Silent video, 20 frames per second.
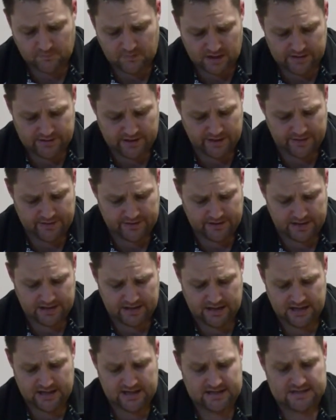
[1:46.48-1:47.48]
the other
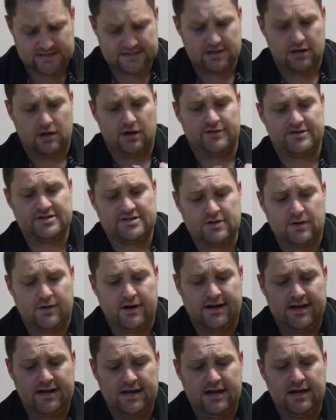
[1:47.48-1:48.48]
thing is on the
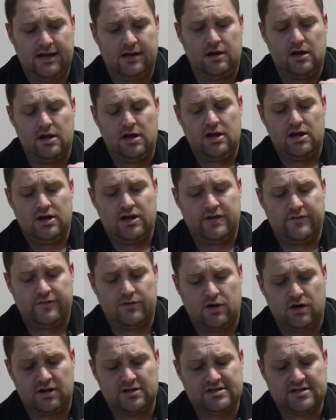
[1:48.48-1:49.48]
side here, you've
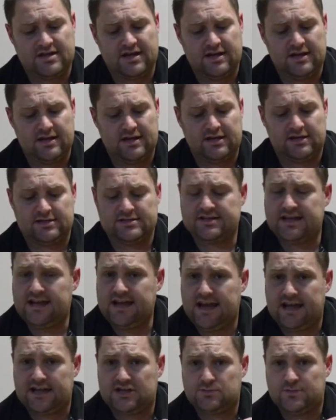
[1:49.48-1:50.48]
got
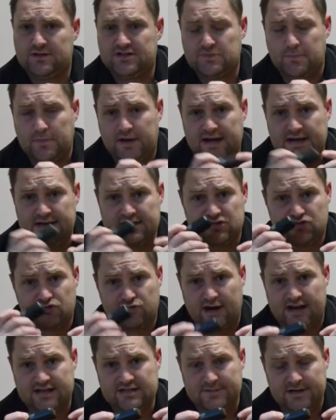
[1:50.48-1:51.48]
TX, which means
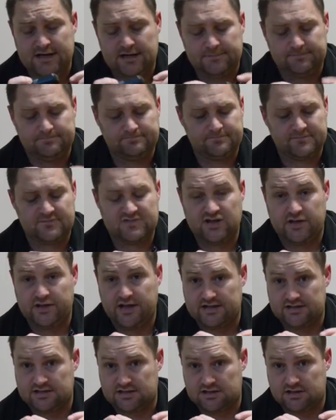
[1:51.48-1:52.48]
transmitter. So
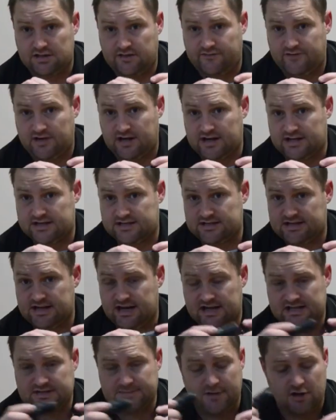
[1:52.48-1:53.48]
that's, you flick it to
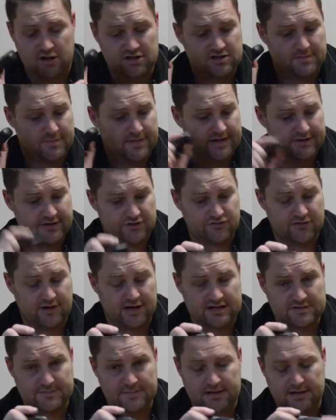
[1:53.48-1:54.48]
TX mode to be the
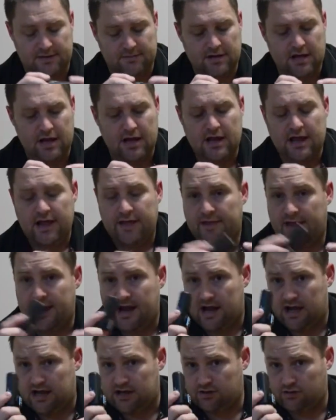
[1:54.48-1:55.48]
transmitter. They
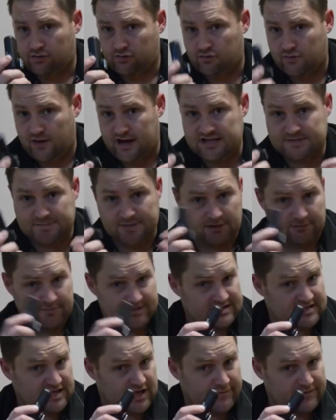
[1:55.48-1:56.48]
are transmitter
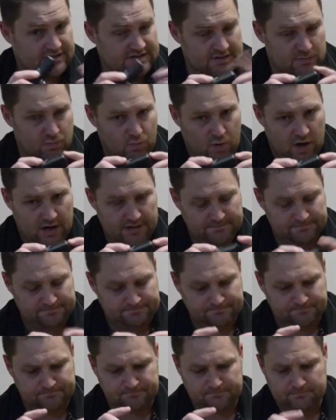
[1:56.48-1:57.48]
receivers in one,
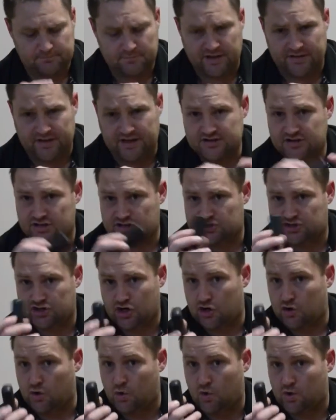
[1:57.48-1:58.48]
but they just
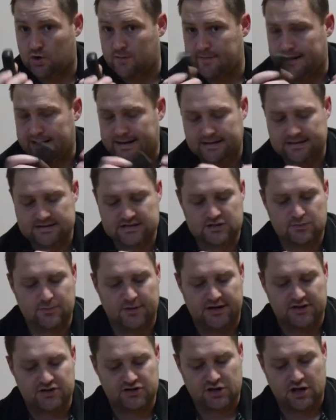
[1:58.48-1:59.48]
don't automatically
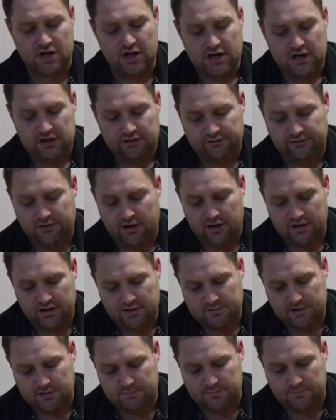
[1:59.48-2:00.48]
switch.
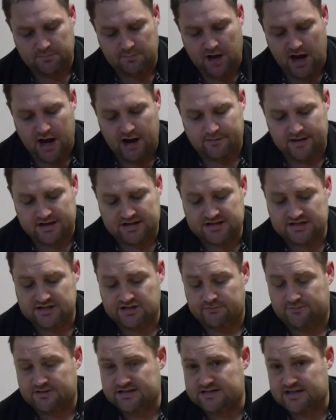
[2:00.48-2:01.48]
So RX is
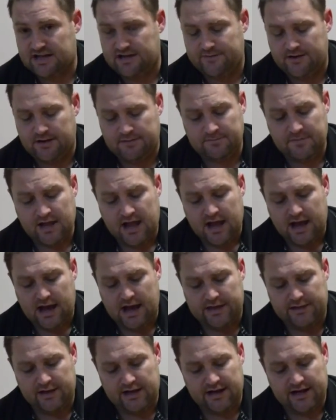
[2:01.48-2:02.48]
your receiver.
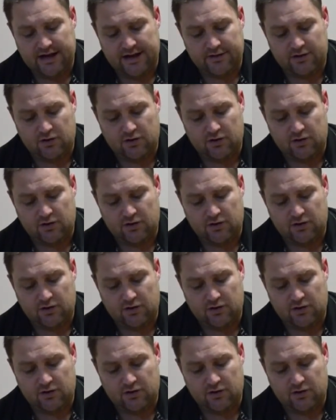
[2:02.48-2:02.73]
And then another